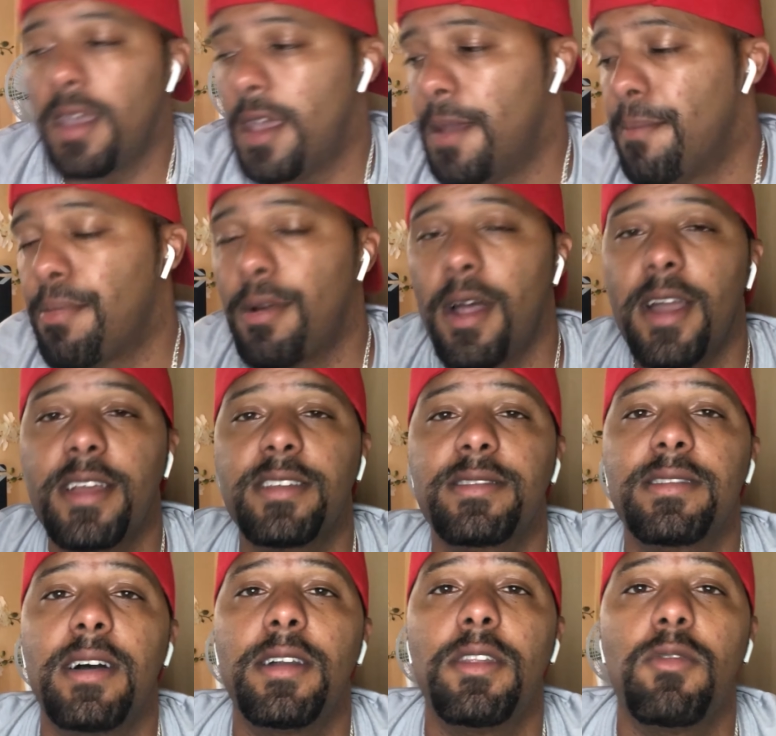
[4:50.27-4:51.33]
and Brian
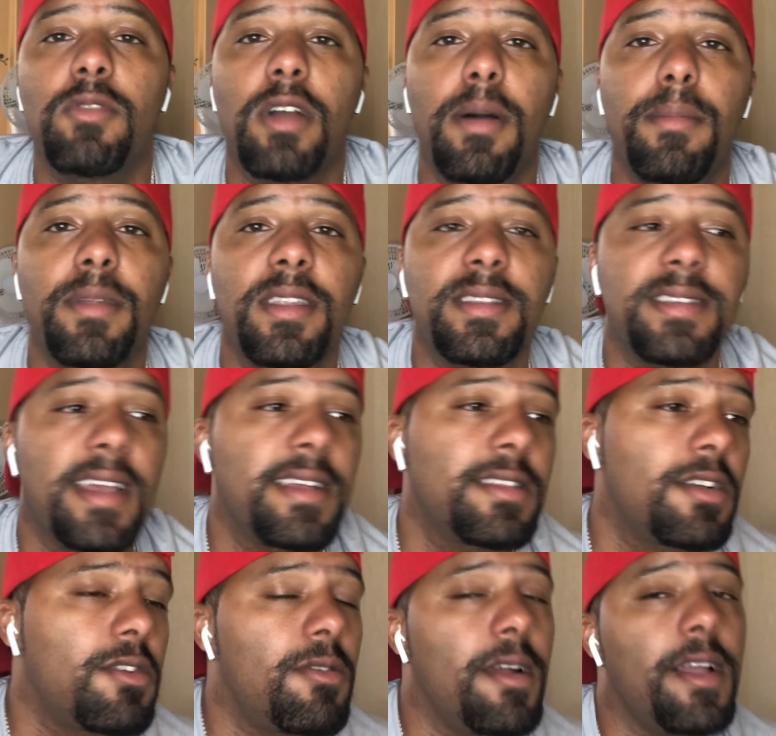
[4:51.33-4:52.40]
Castano coming to take
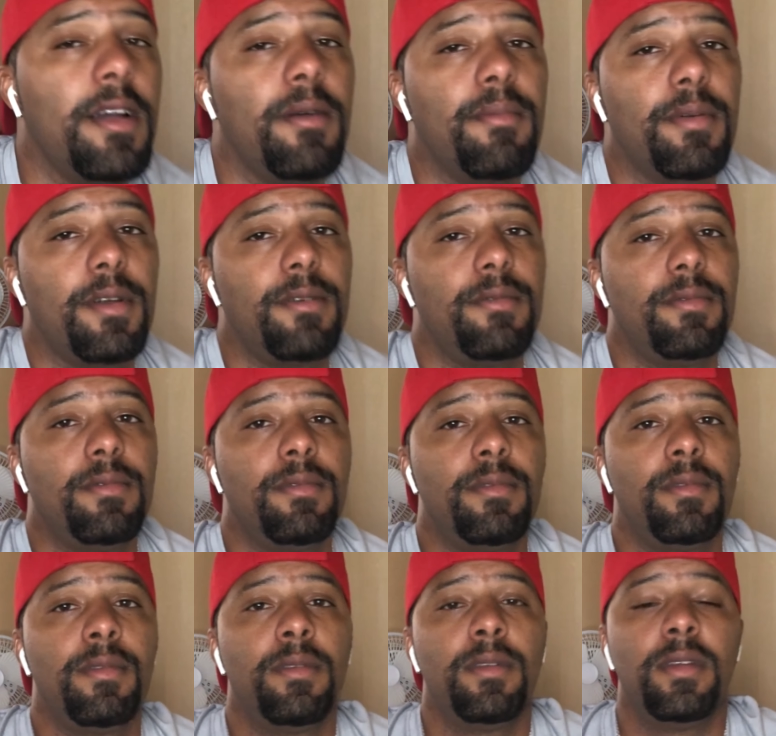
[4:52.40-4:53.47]
the crown, bro.
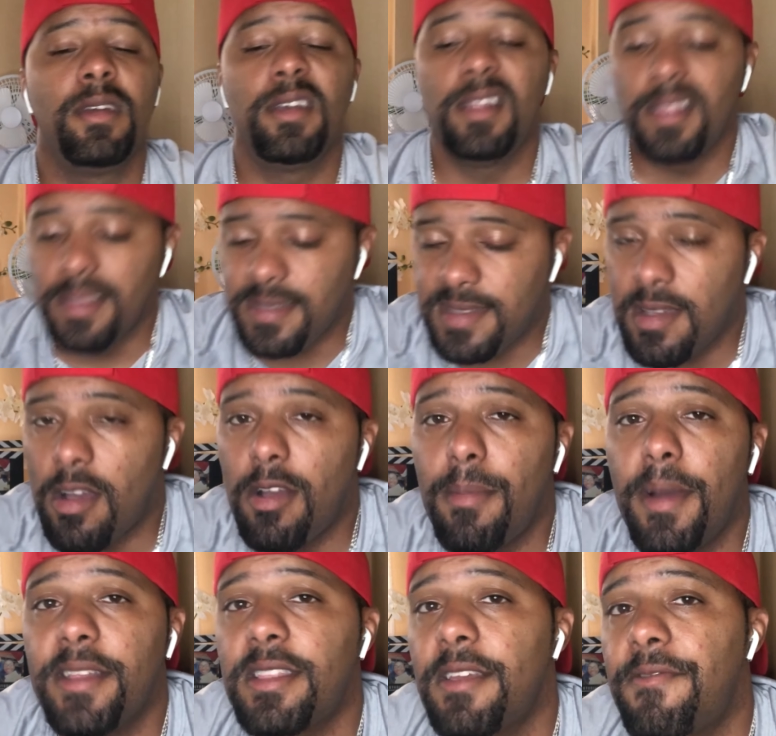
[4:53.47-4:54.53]
Let's talk
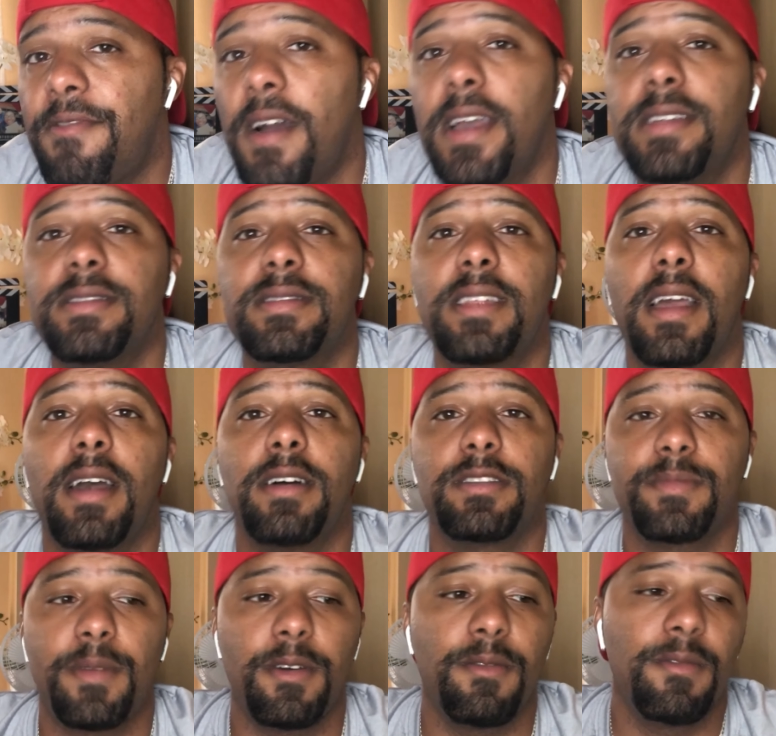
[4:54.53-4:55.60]
about their fighting
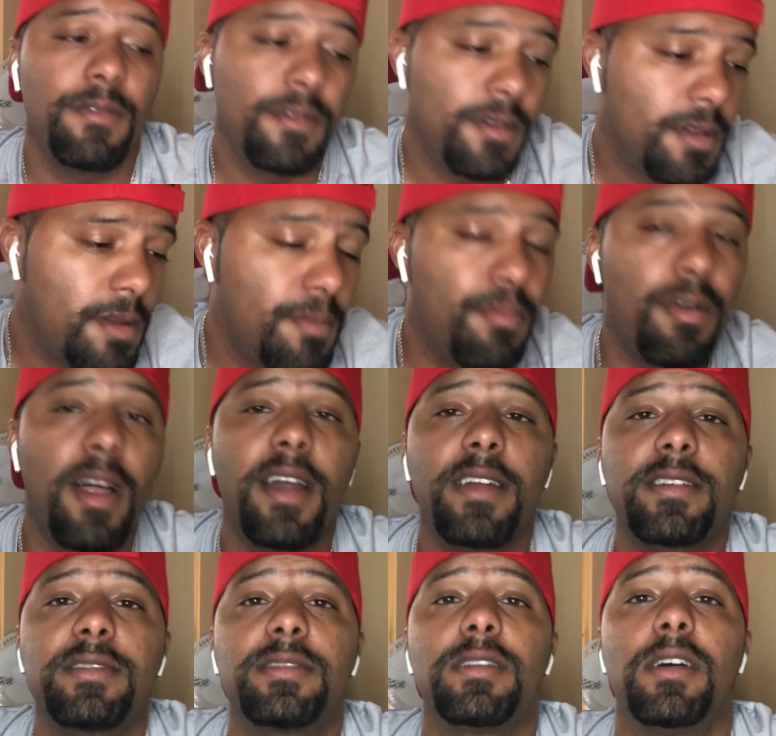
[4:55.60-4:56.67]
styles, bro. Brian
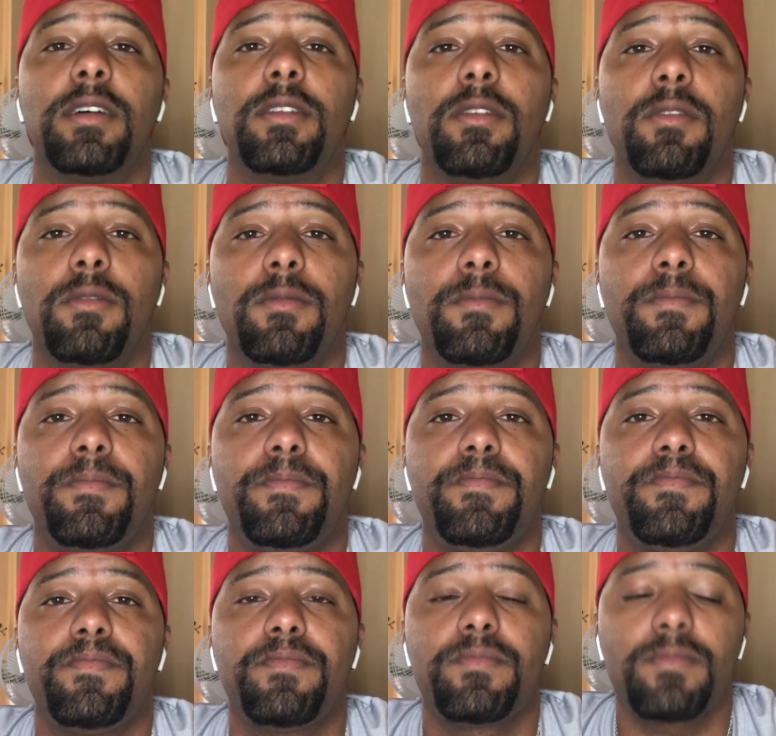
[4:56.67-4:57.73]
Castano,
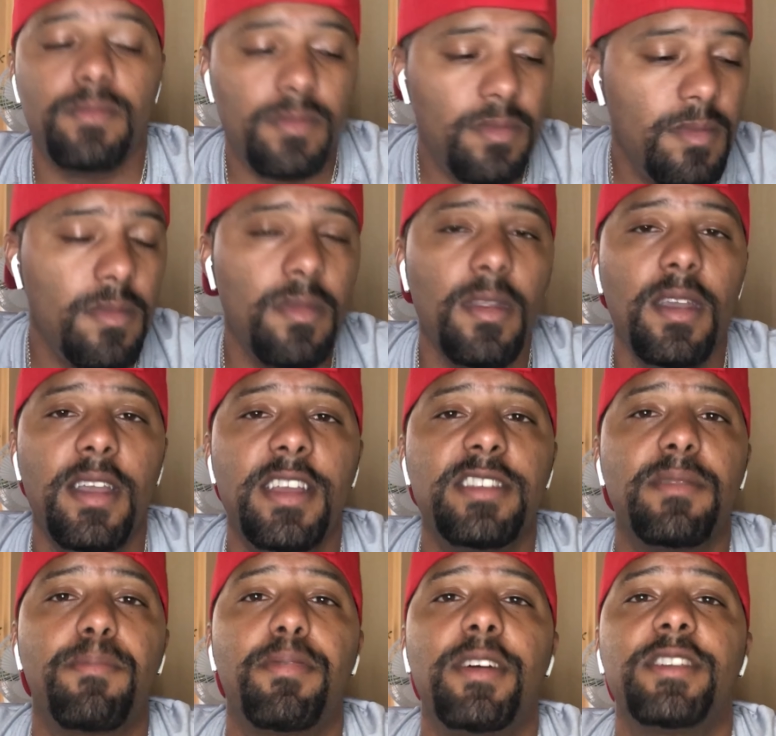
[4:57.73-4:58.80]

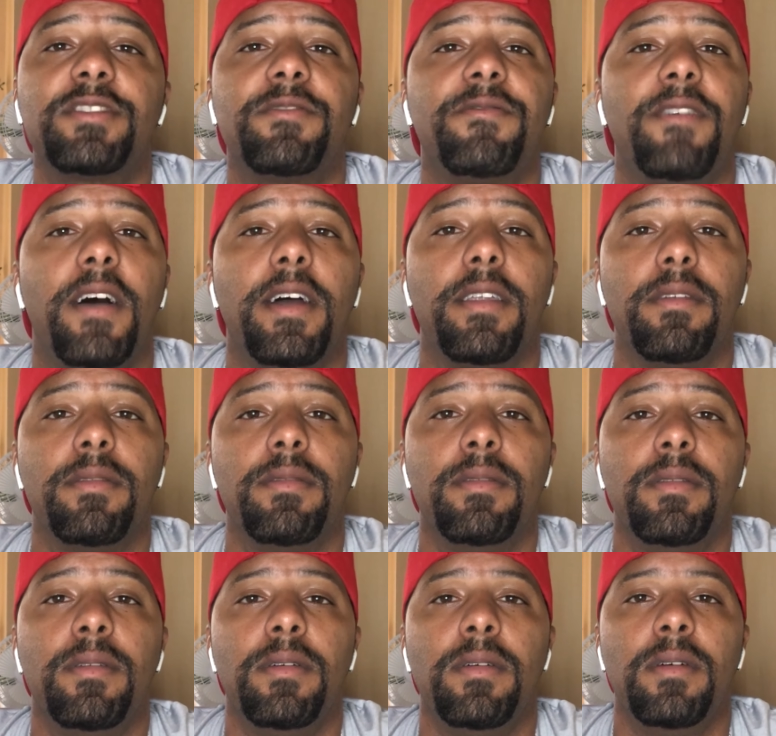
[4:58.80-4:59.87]
he's a pressure fighter.
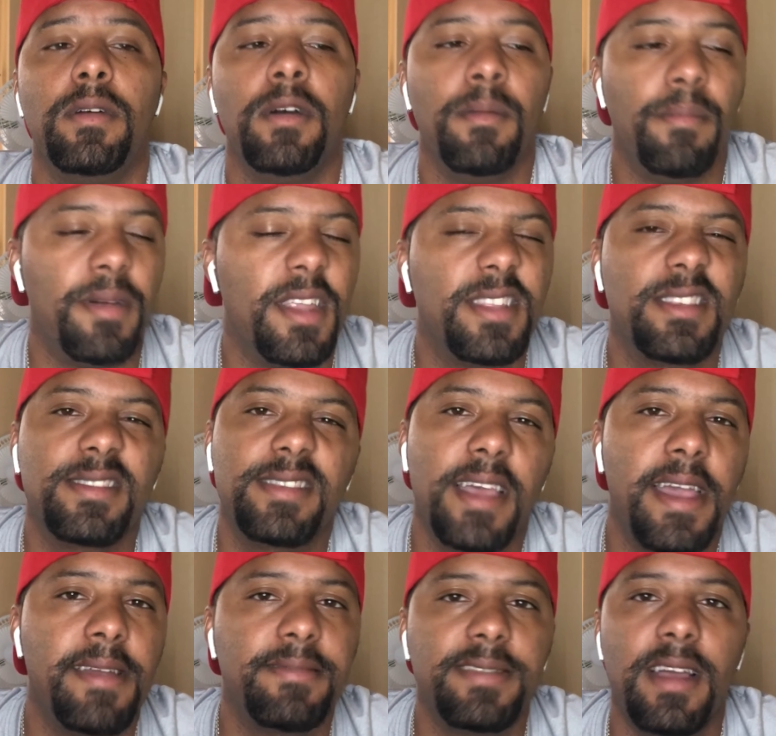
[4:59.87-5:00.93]
But at the
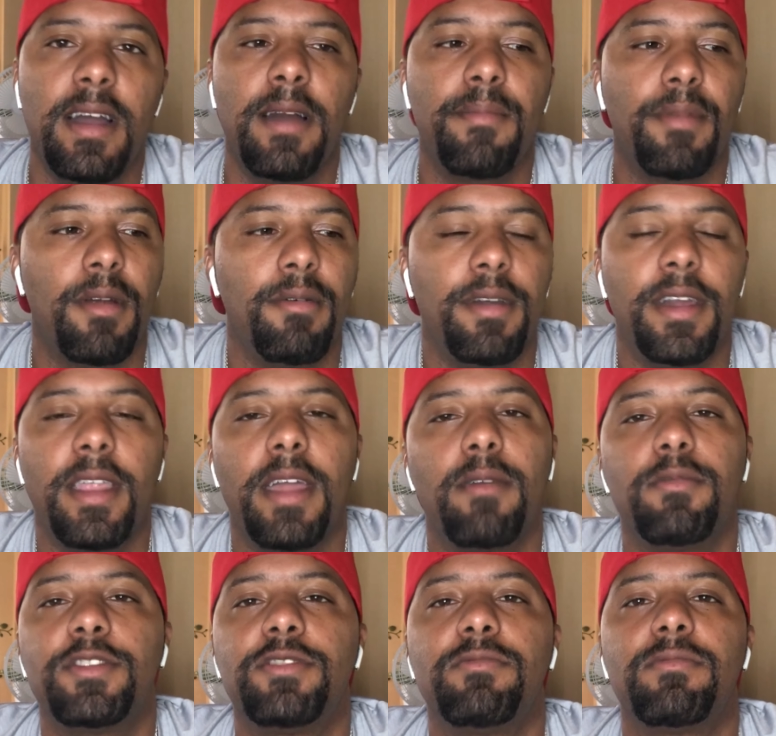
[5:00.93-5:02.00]
same time, bro, it ain't
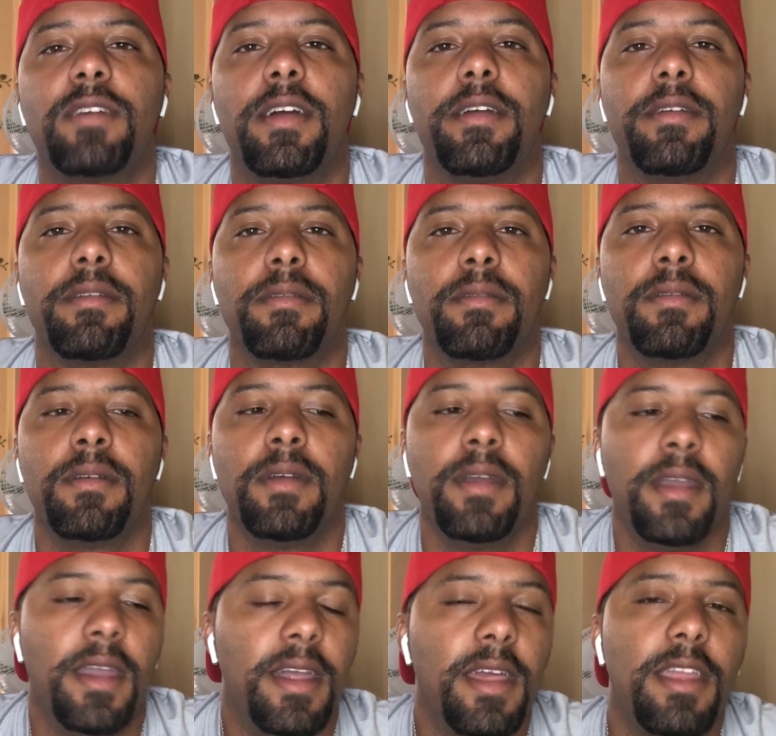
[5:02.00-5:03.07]
what you think.
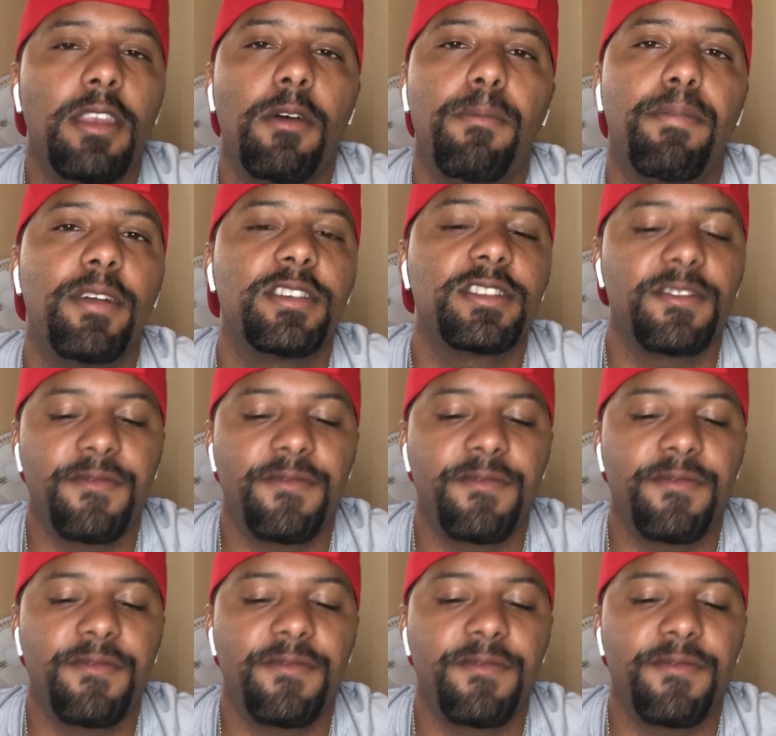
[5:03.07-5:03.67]
It ain't no pressure